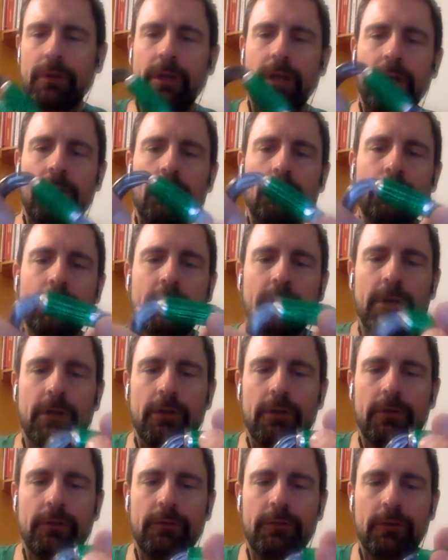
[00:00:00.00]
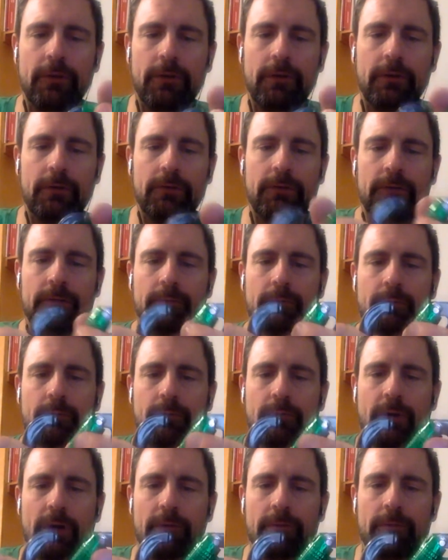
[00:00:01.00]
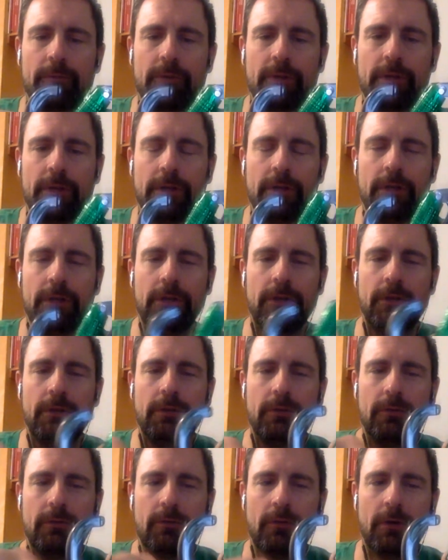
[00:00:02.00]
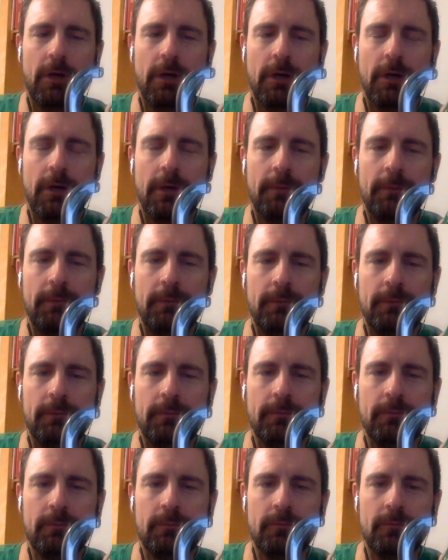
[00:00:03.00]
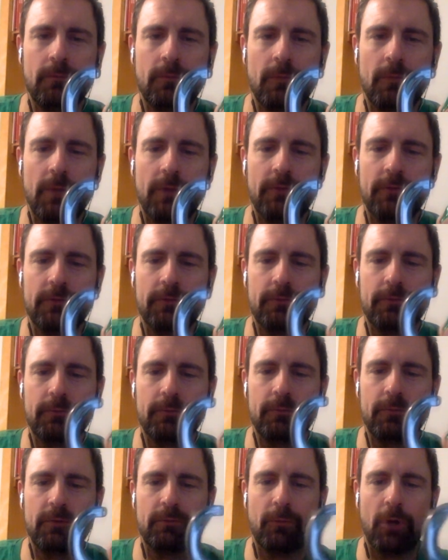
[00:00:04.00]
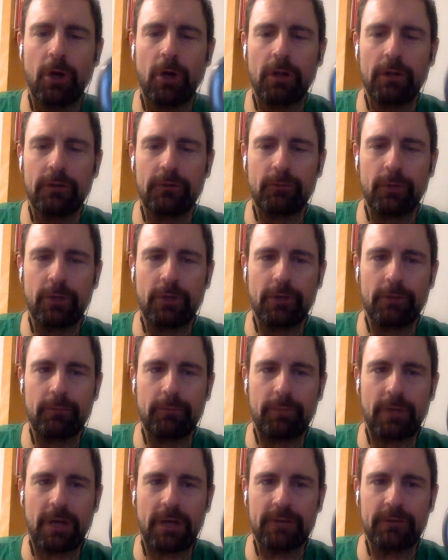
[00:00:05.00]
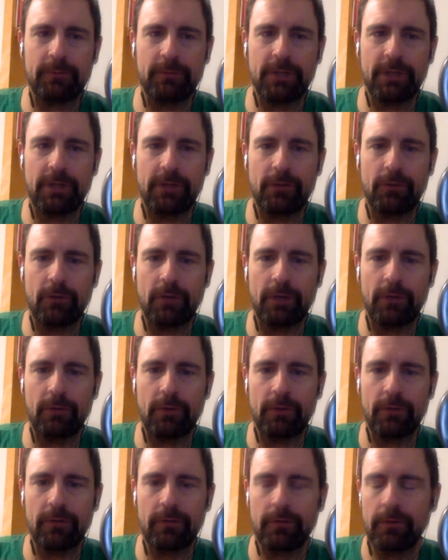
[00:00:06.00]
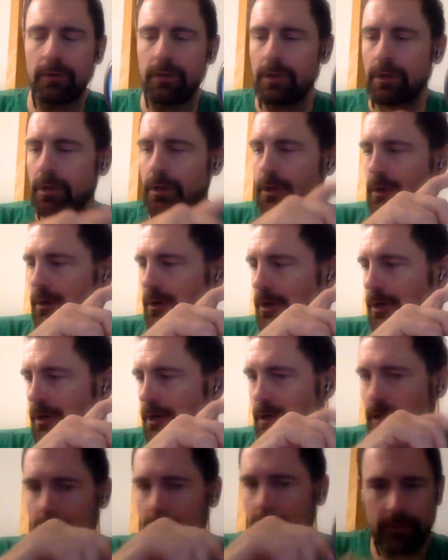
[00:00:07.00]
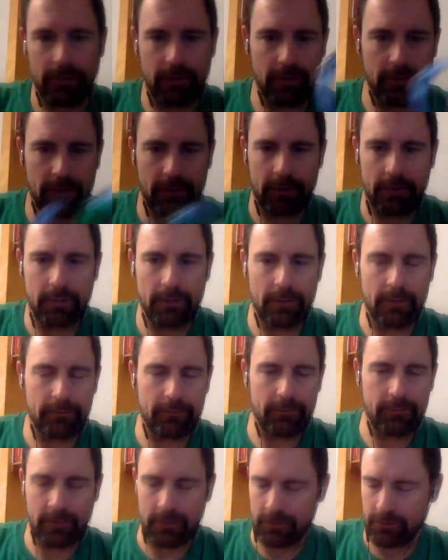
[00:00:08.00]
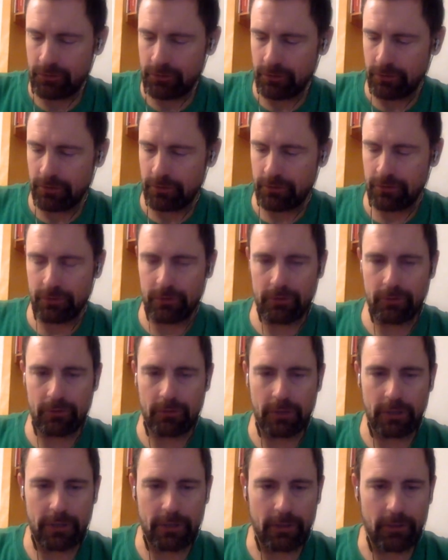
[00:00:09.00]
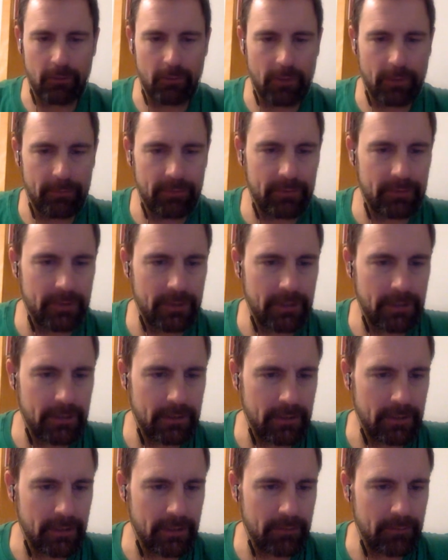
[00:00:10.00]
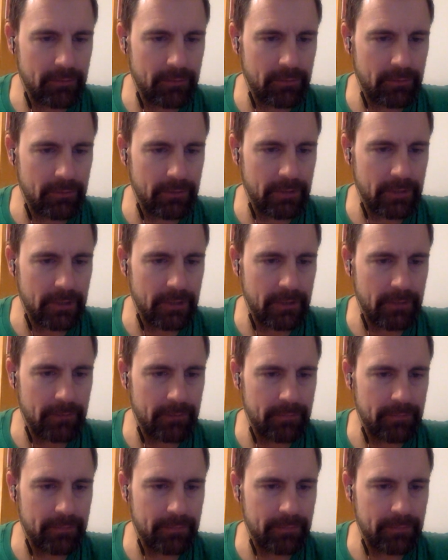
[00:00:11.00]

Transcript: gate opening is as probably as small as we could possibly get away with. It should show on our website. I can pull that up.